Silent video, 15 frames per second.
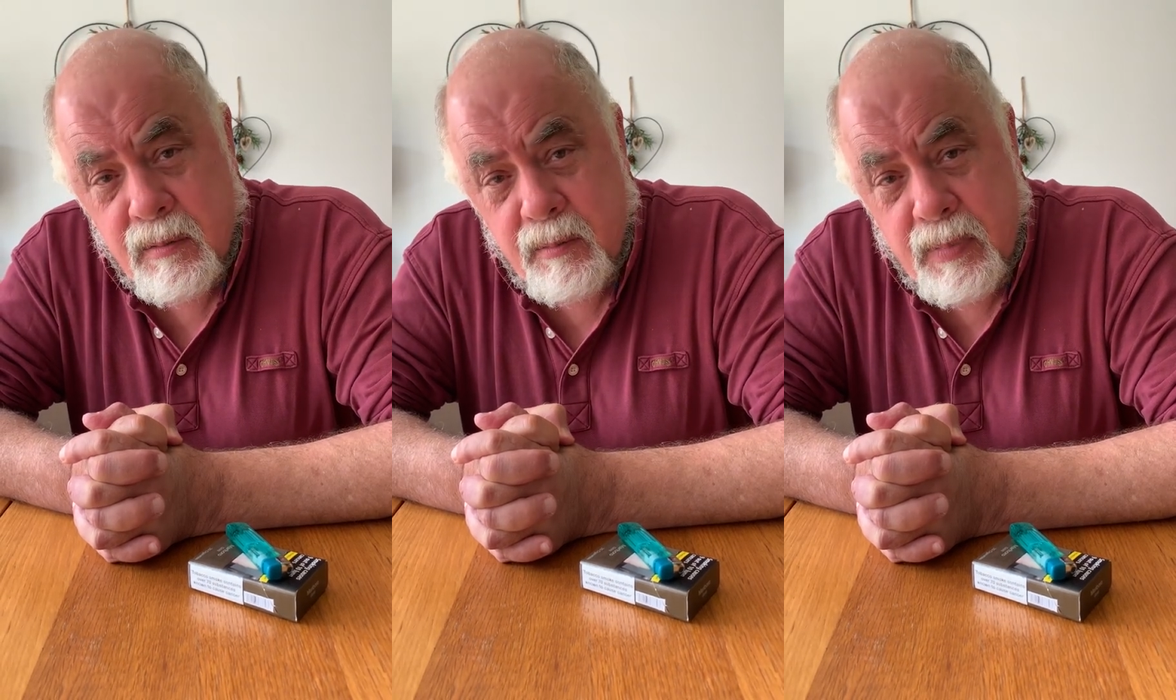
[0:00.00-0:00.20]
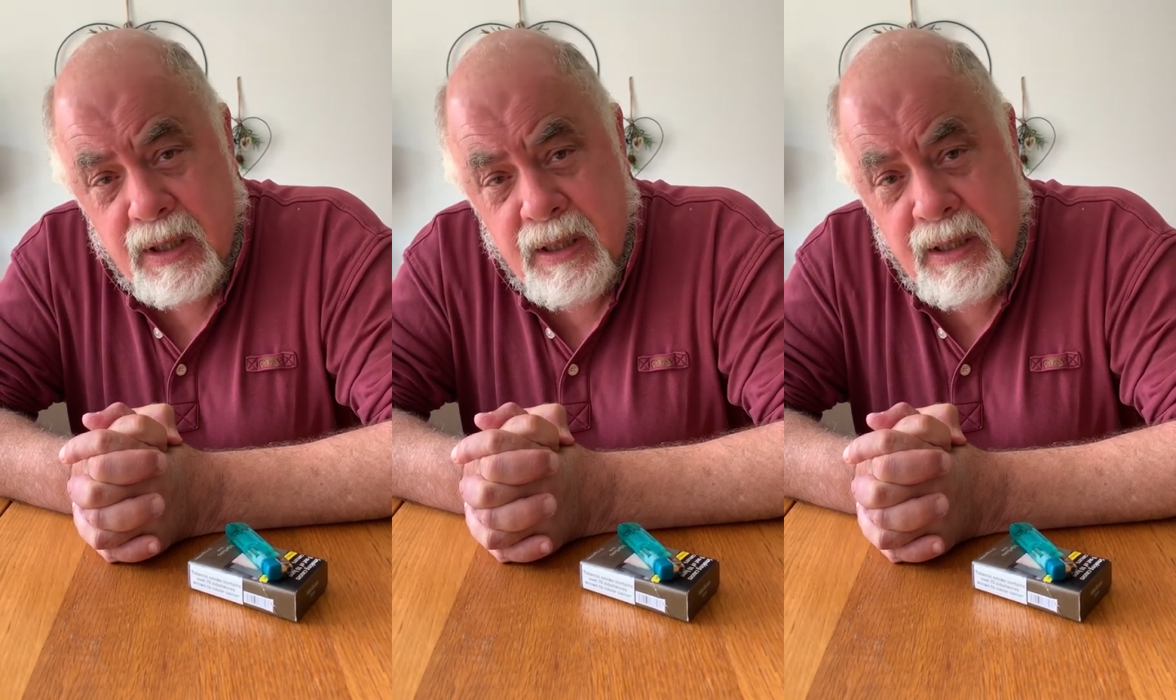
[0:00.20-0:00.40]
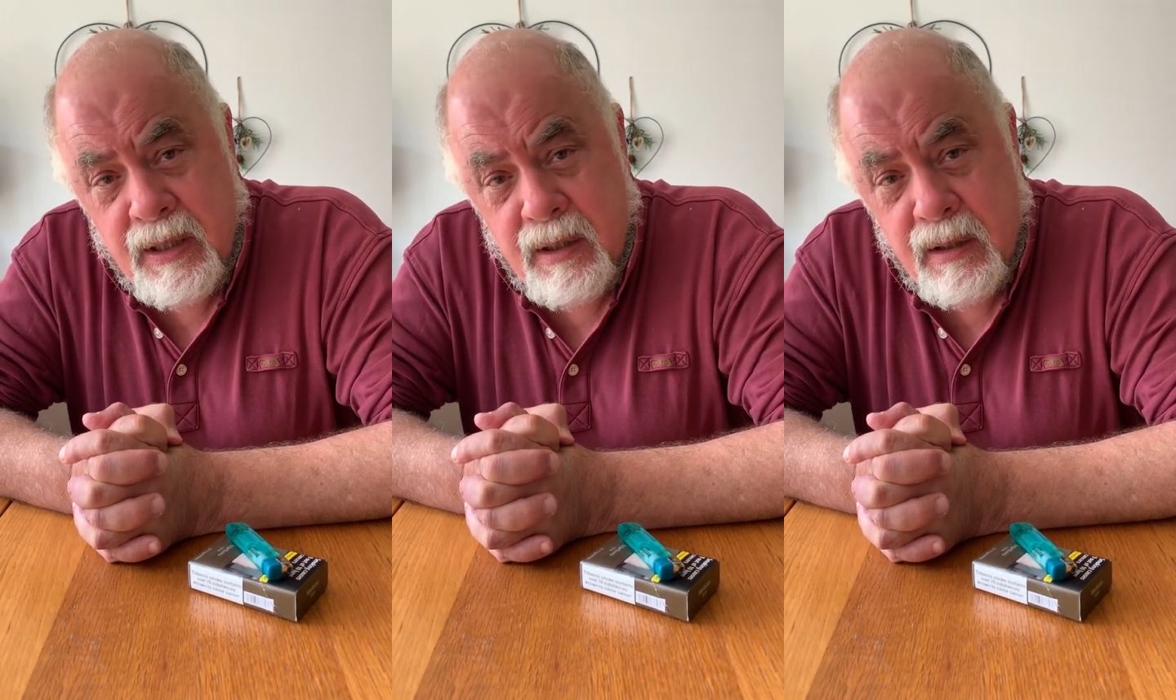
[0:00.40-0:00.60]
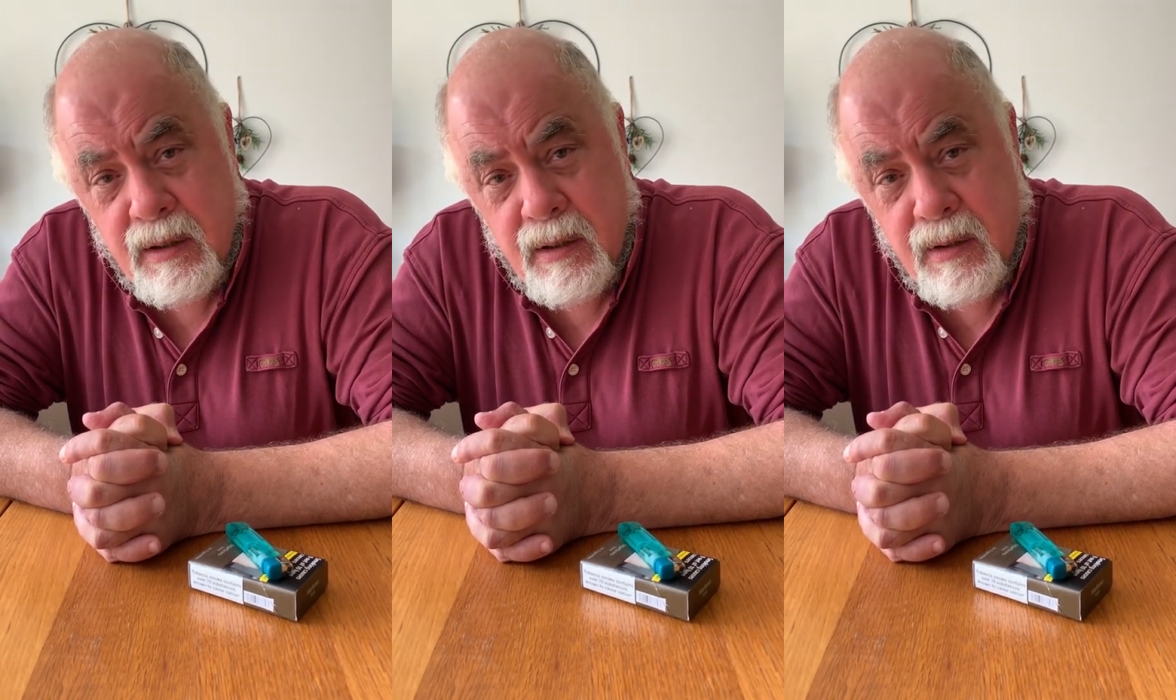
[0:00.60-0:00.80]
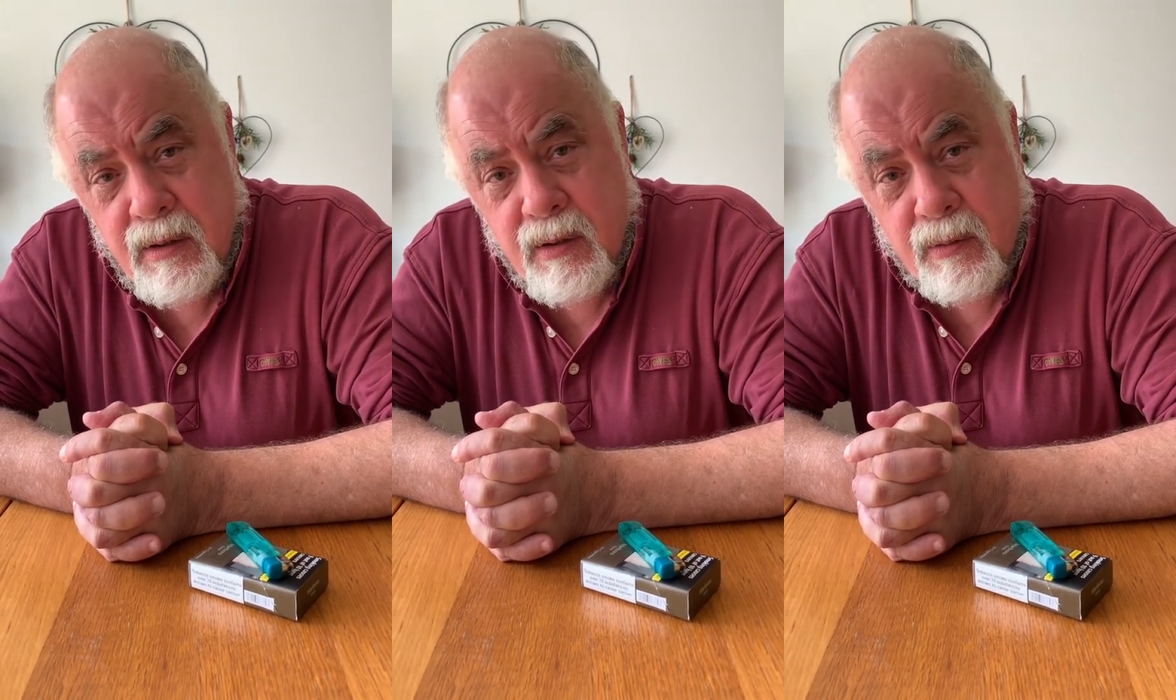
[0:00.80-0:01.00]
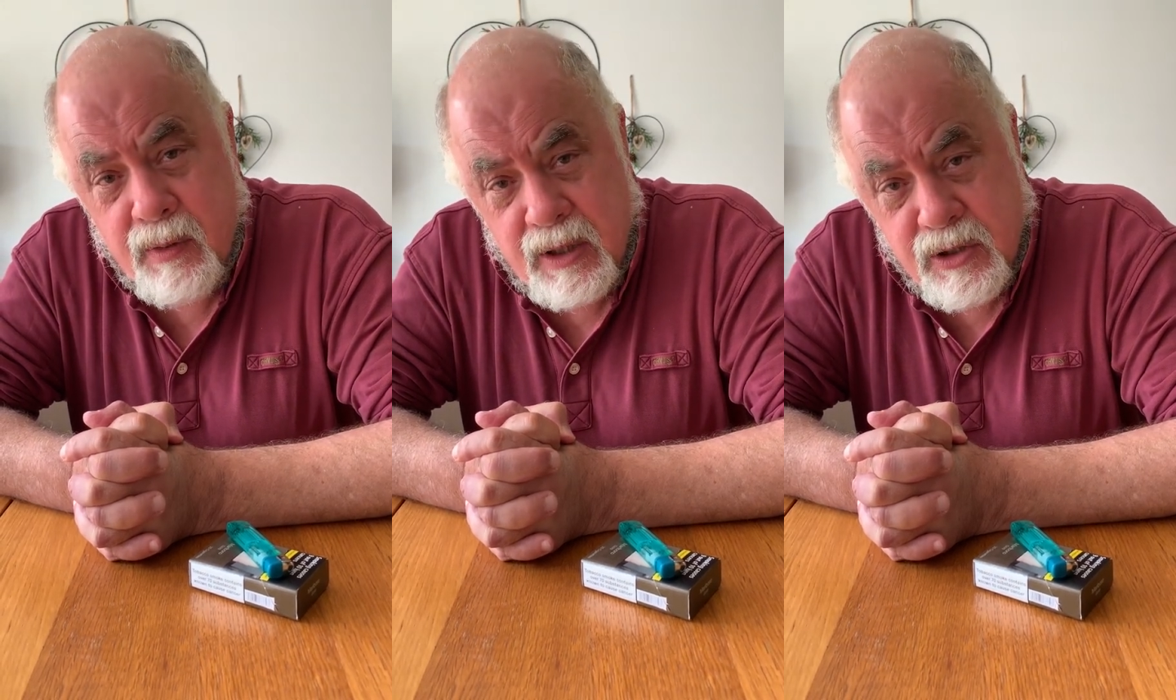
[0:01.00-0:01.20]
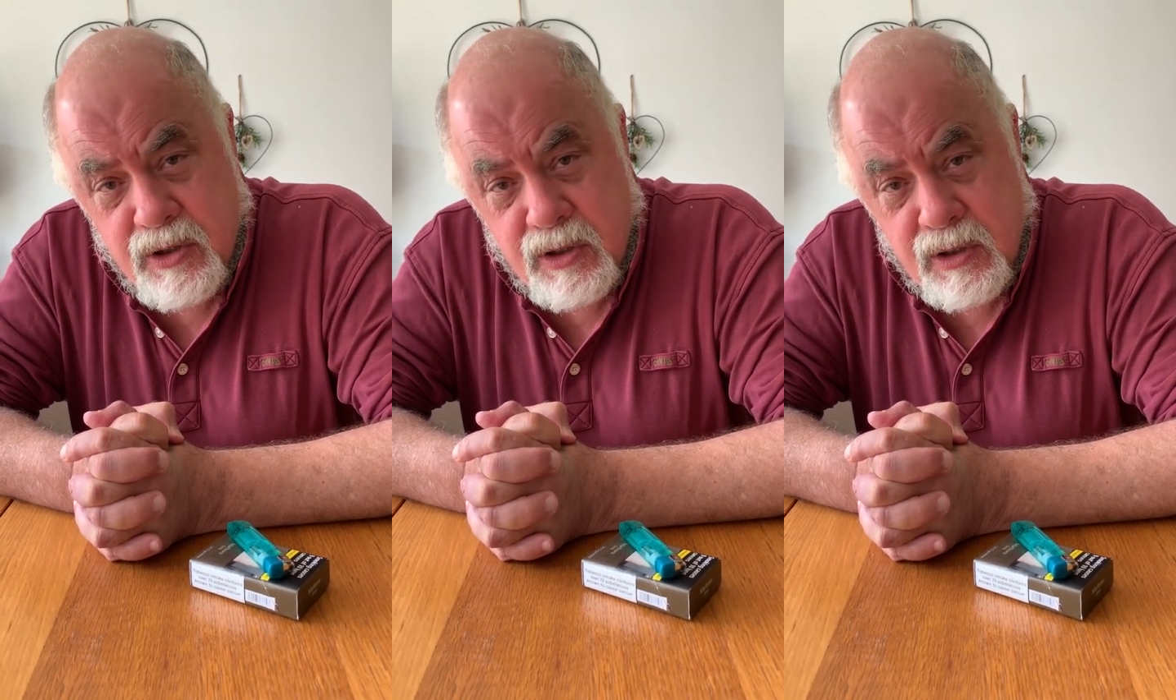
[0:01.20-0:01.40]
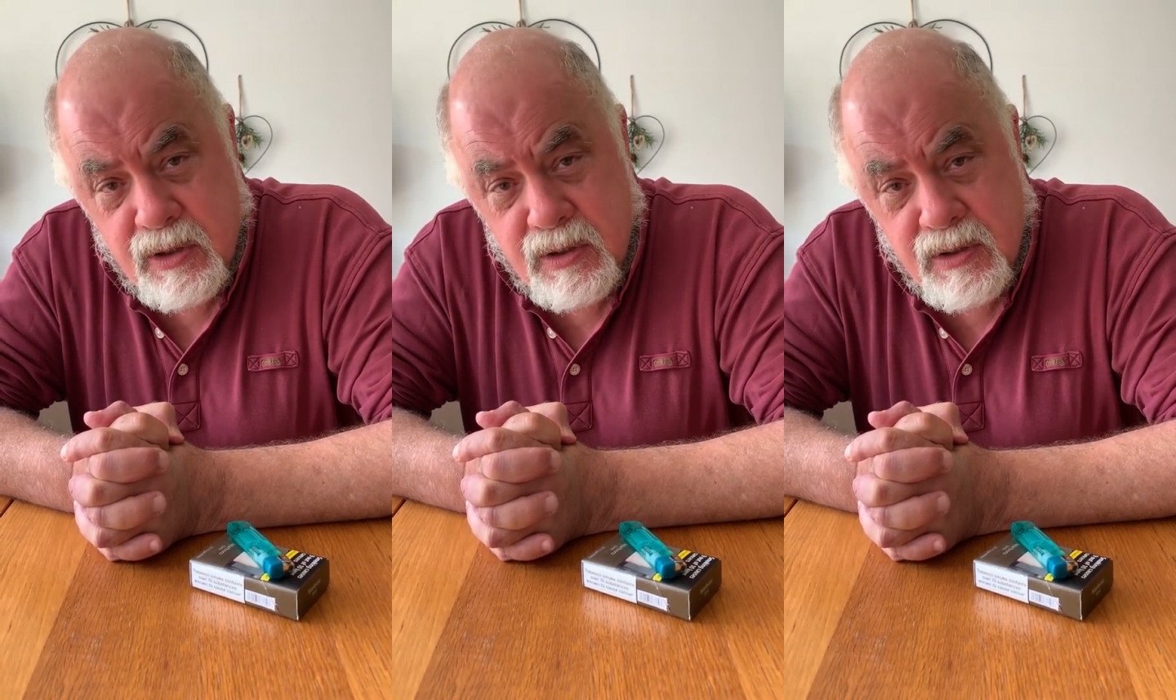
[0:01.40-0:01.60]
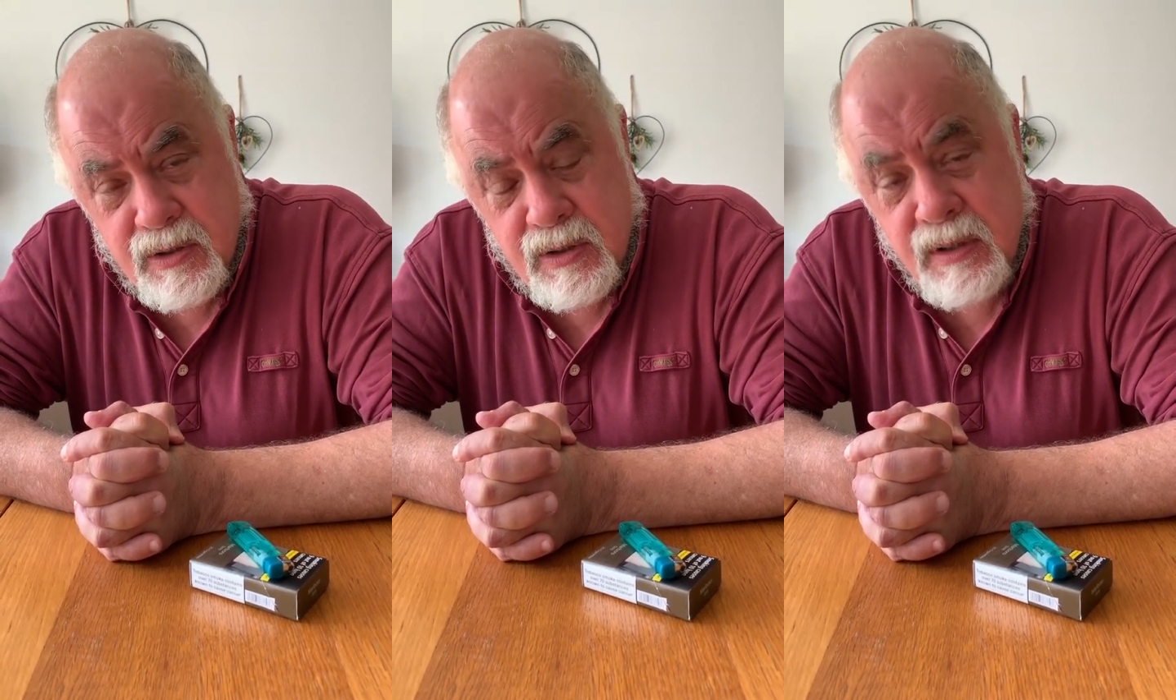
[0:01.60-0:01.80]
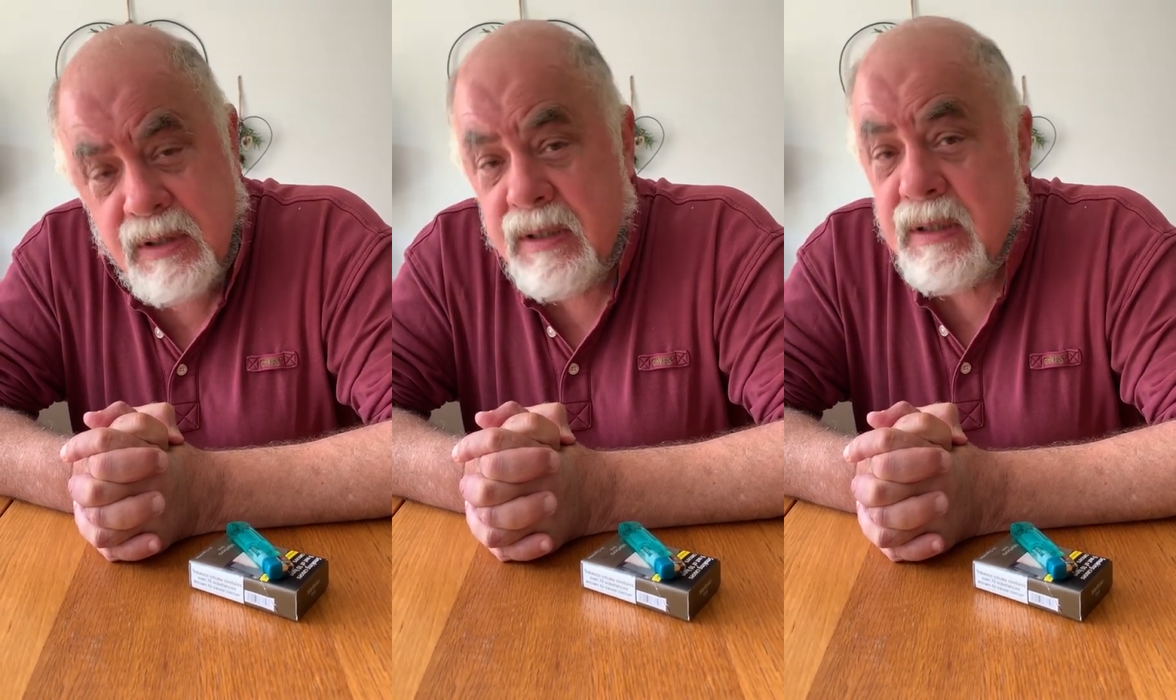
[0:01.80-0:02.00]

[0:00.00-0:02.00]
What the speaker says: by the Russians